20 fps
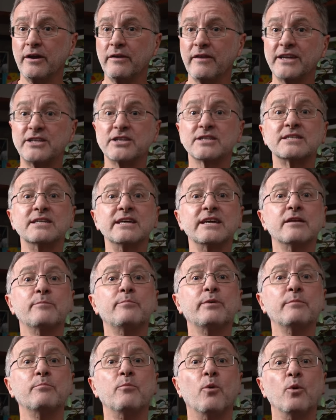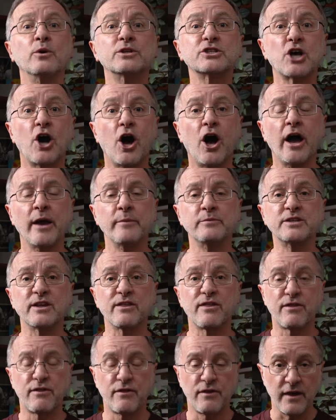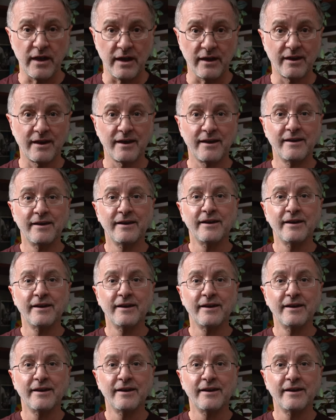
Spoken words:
they just need a bit more time to think.